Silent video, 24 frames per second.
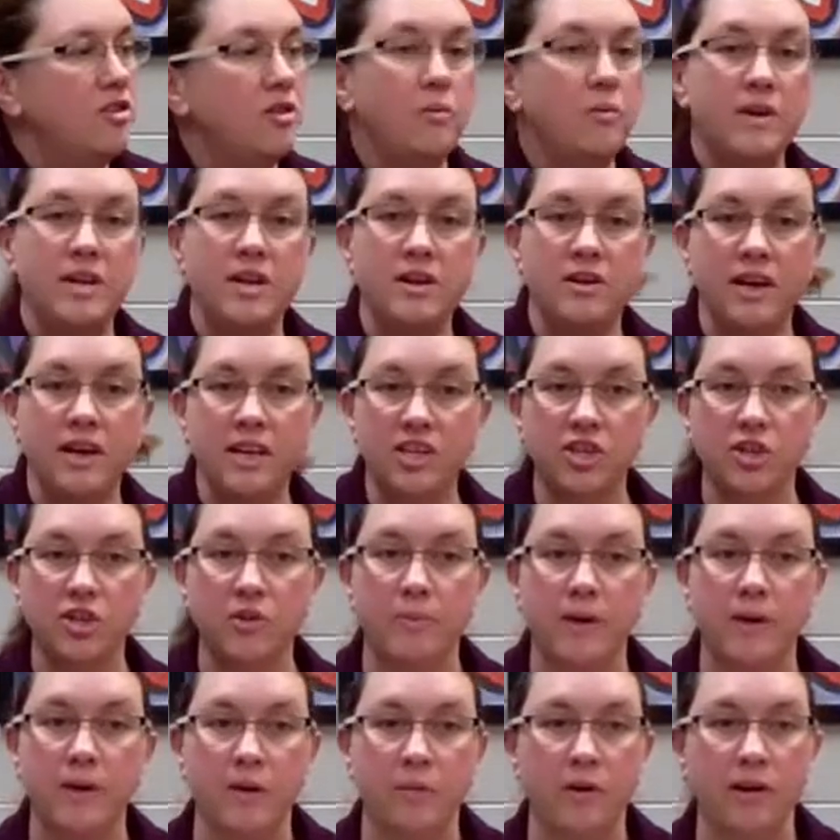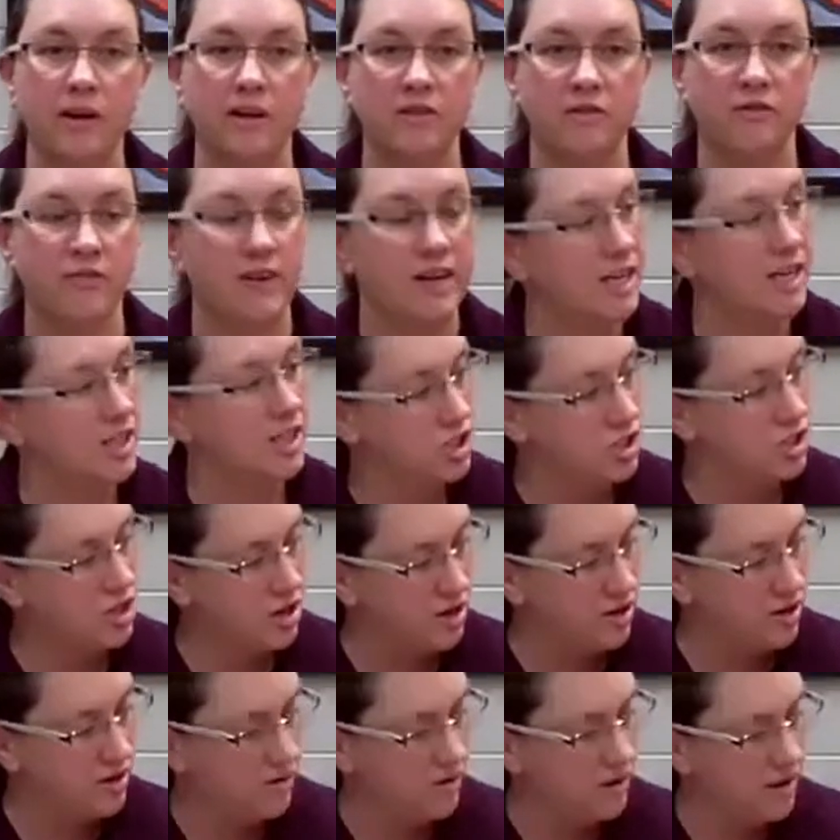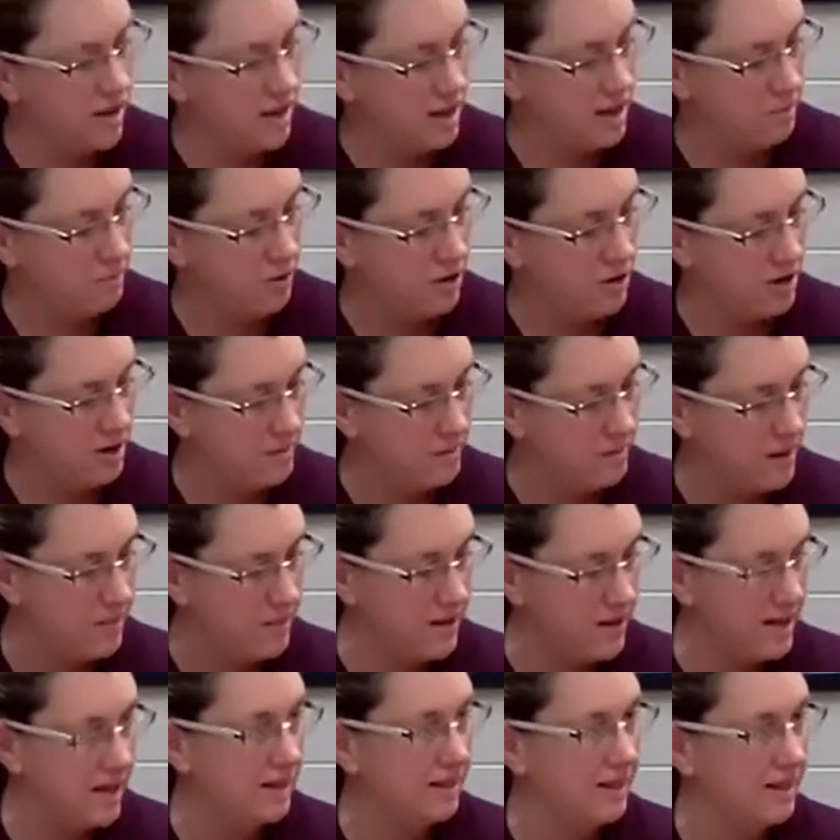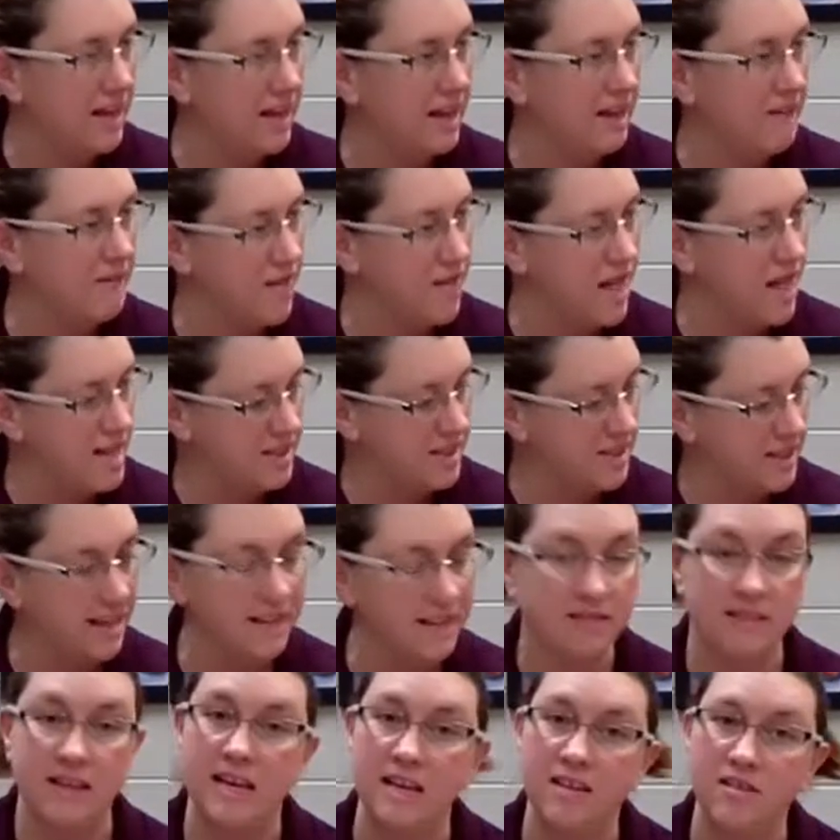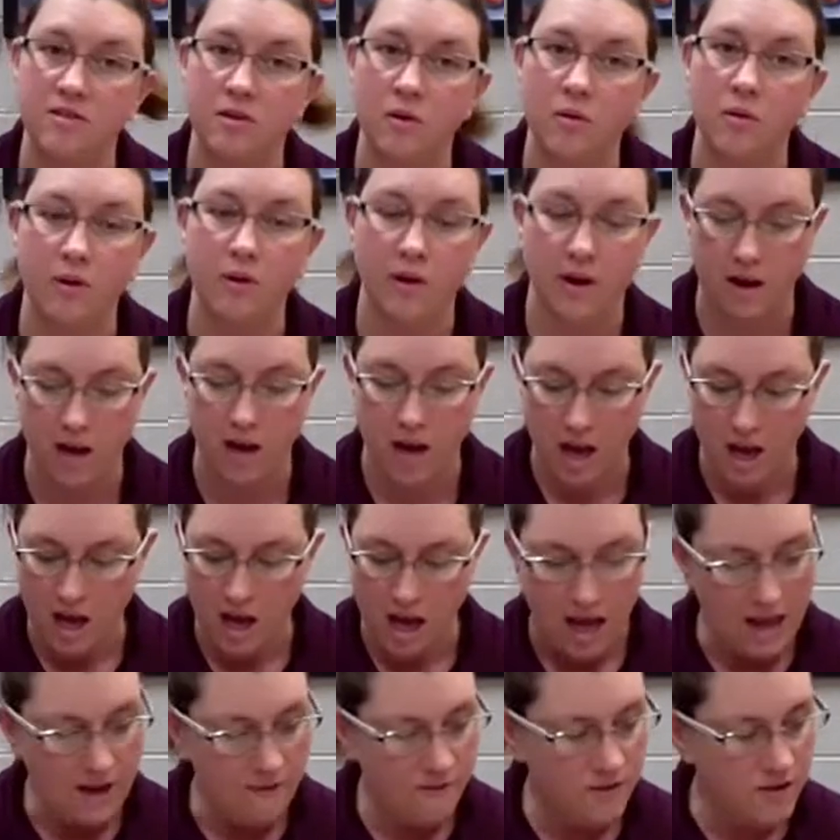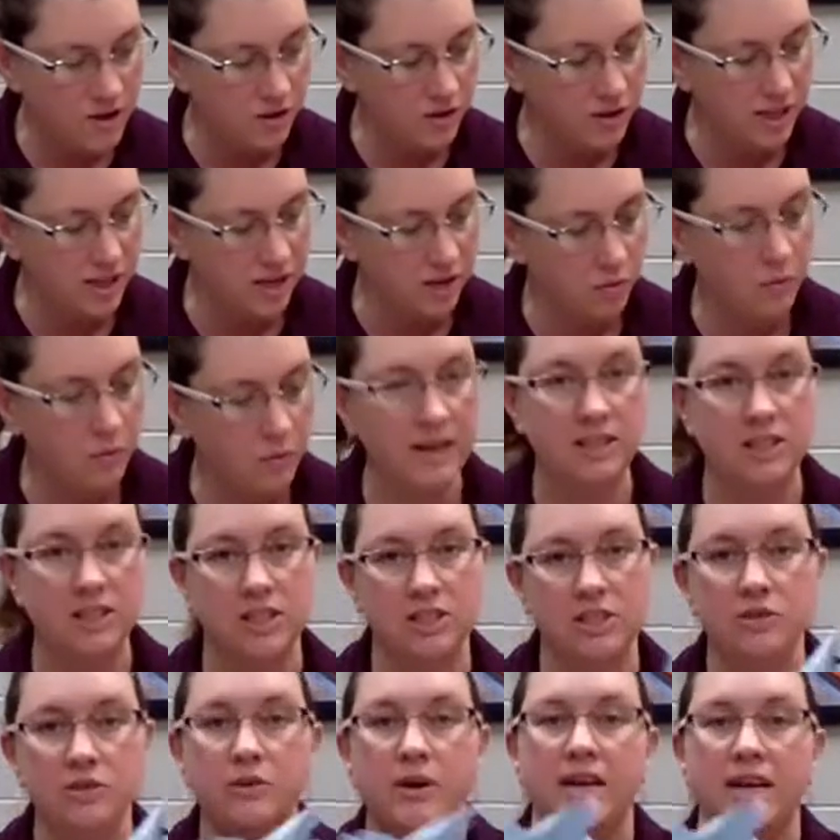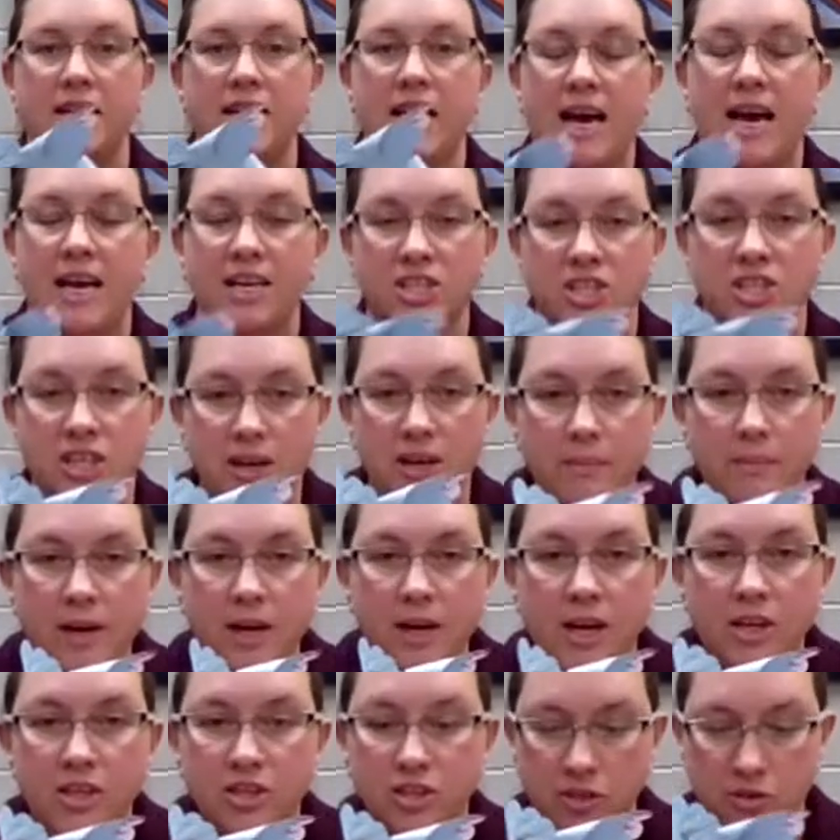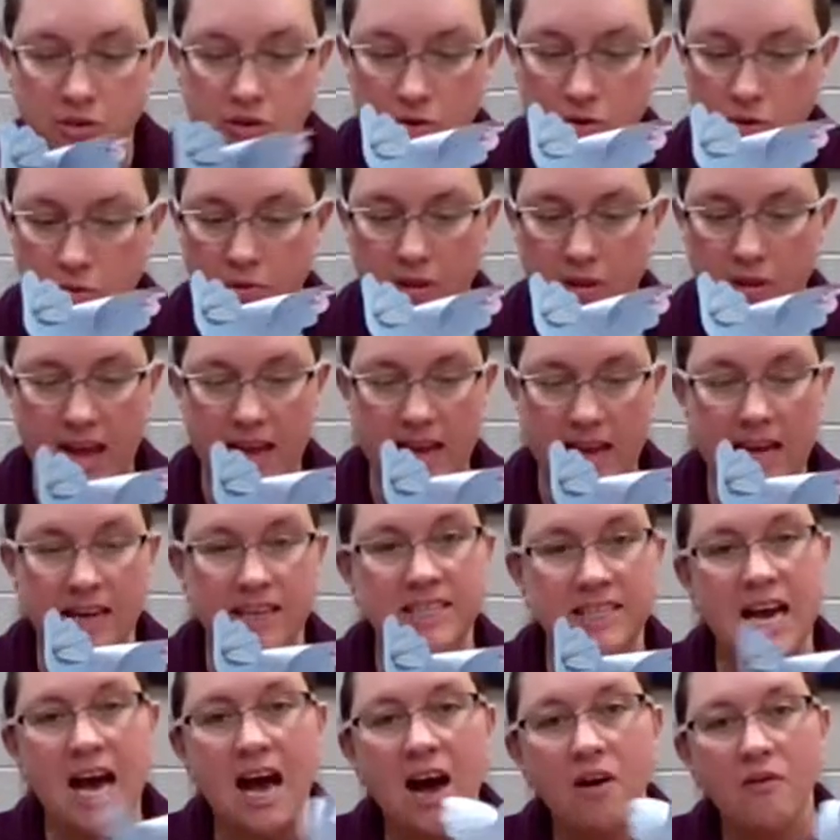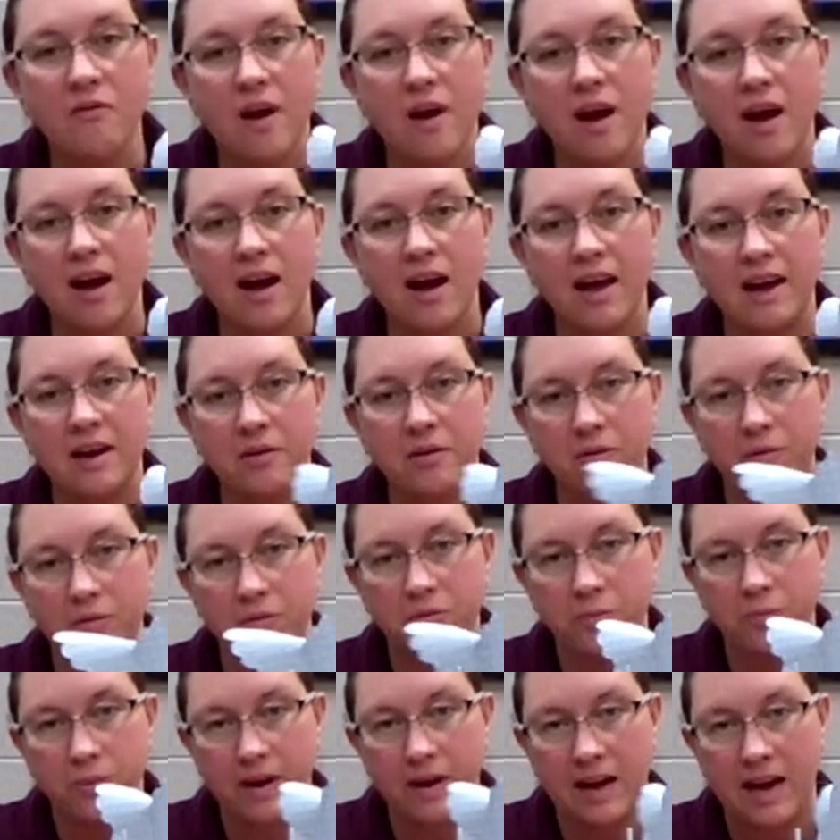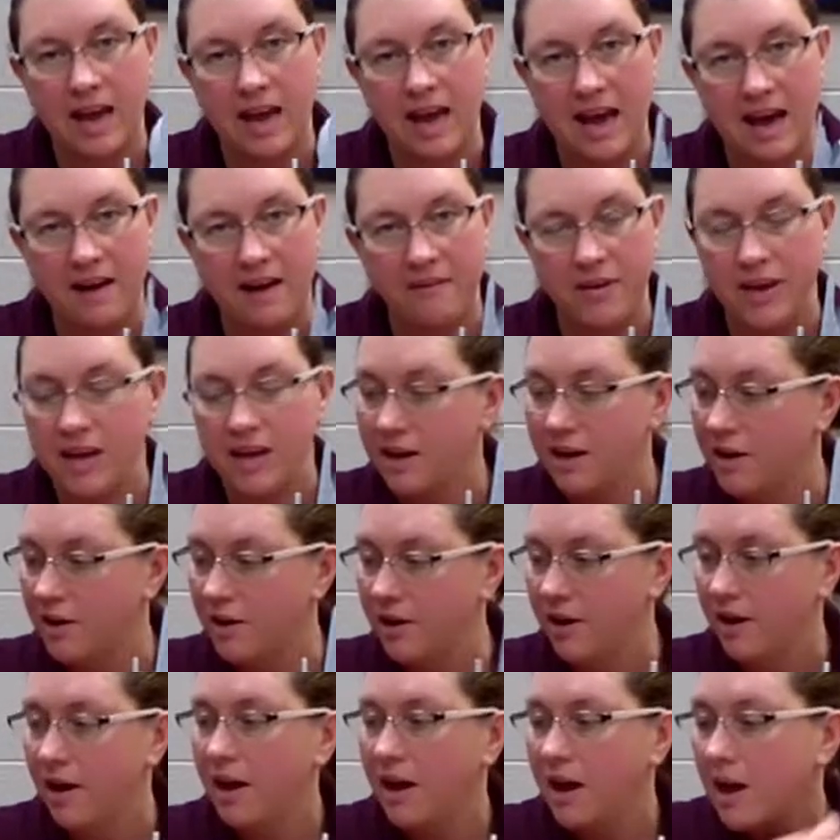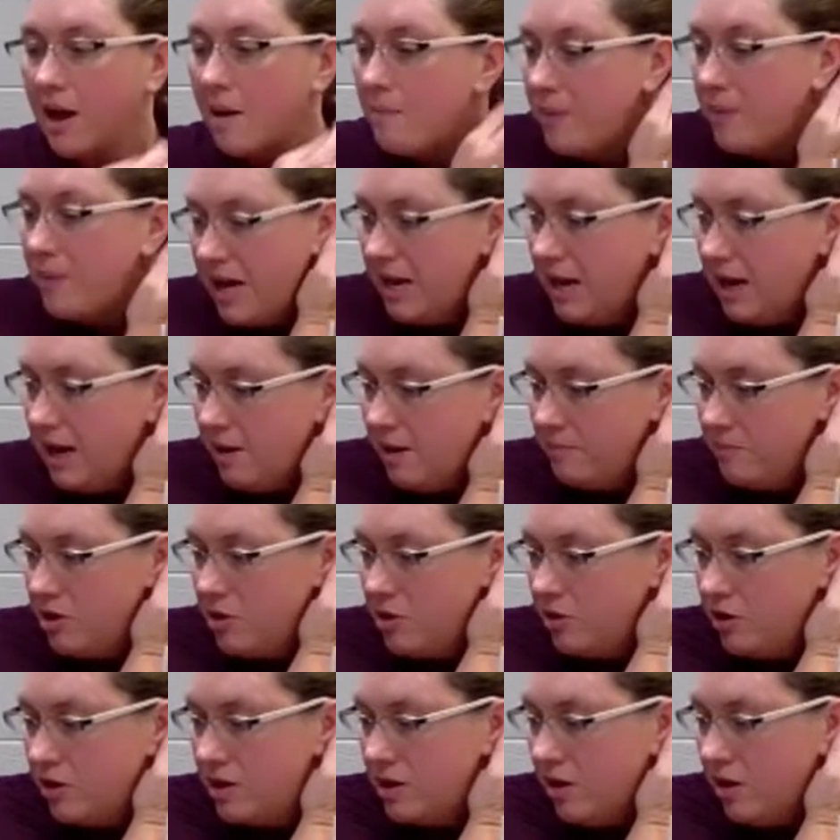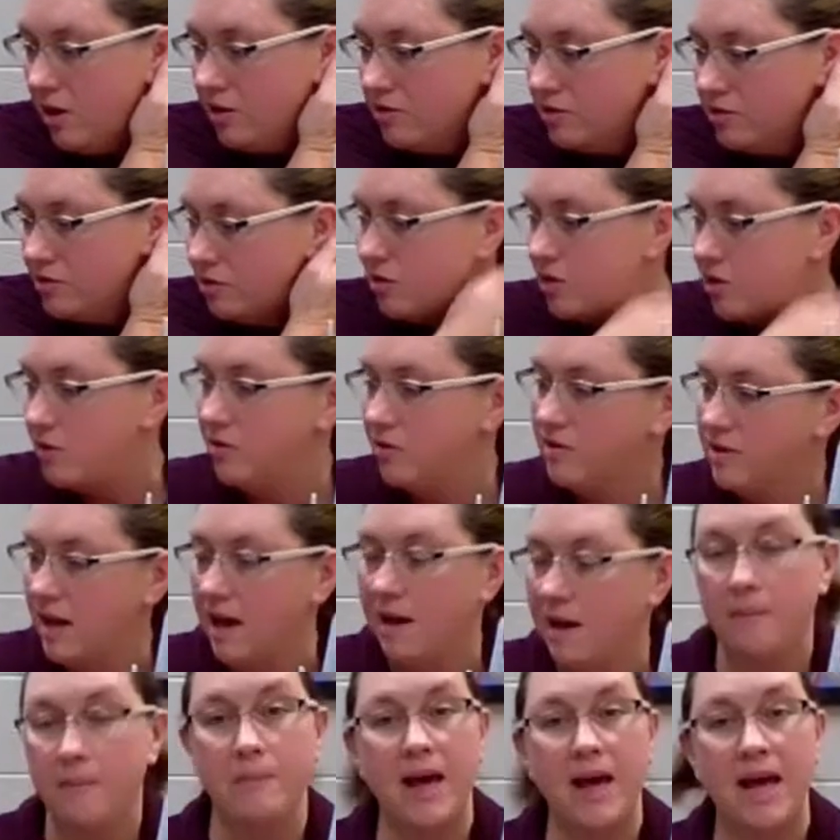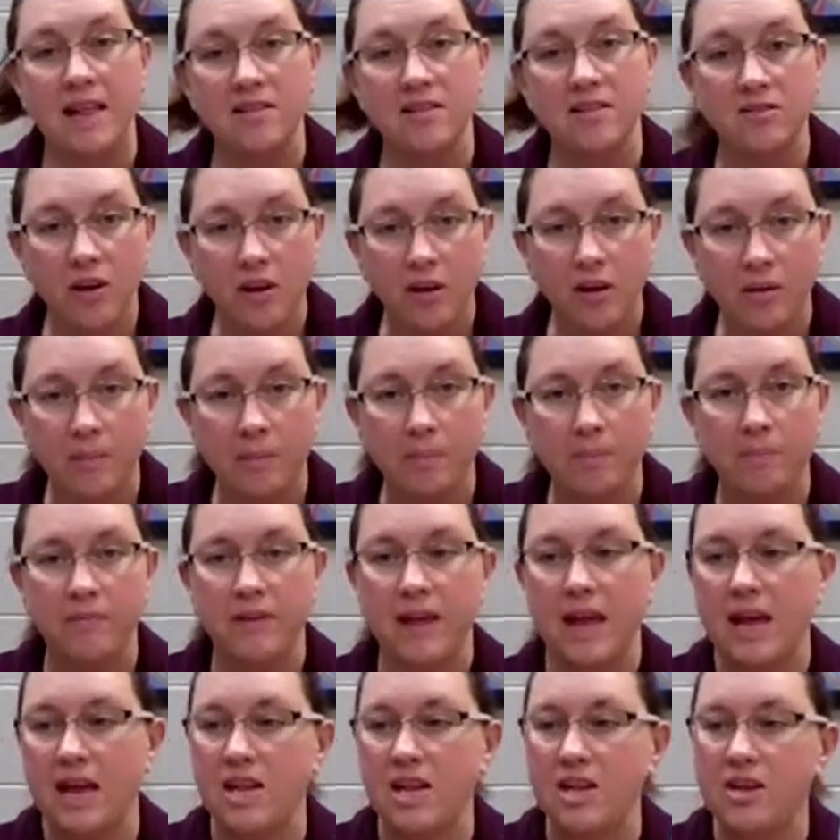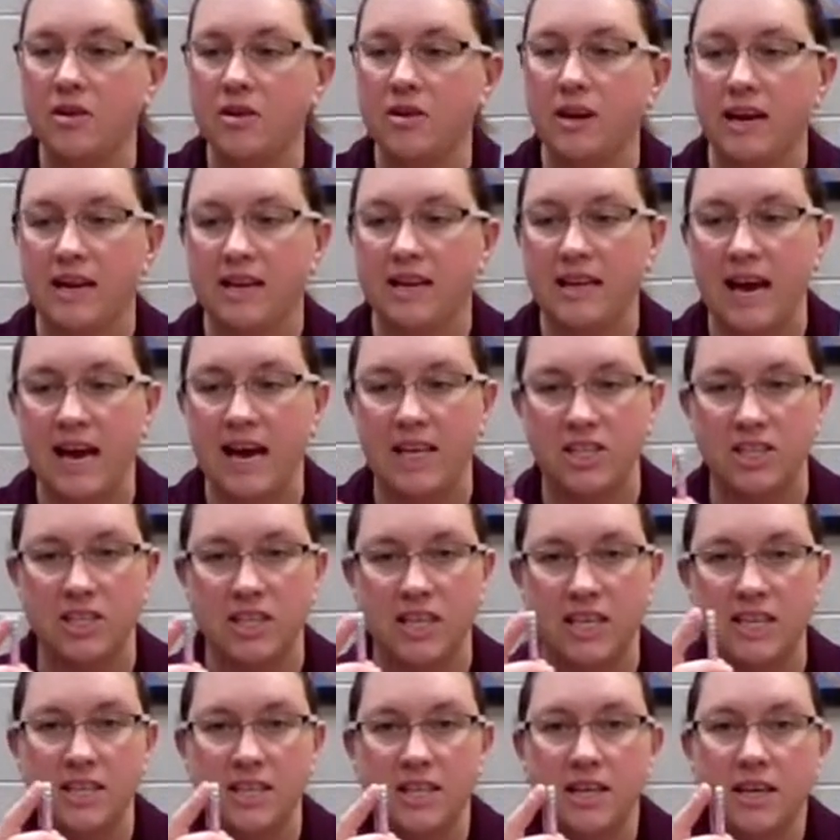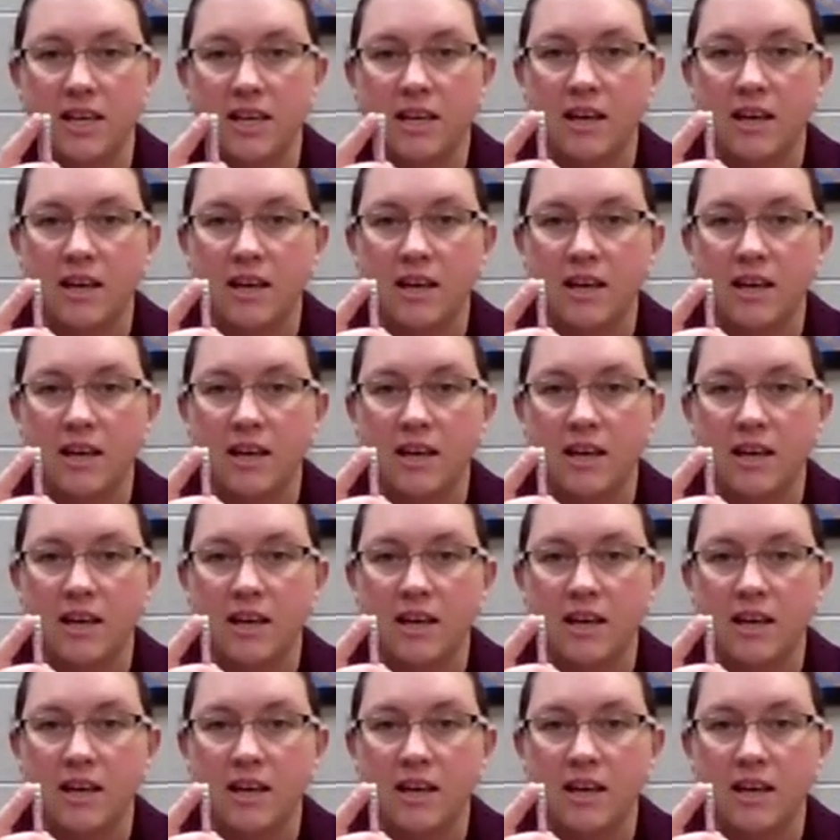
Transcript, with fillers: So when you get your pinwheels finished, you can put them maybe in like a vase like this, or if you didn't want to attach them, to like a dowel rod is what I have here, but um, you could also use a pencil and you could attach it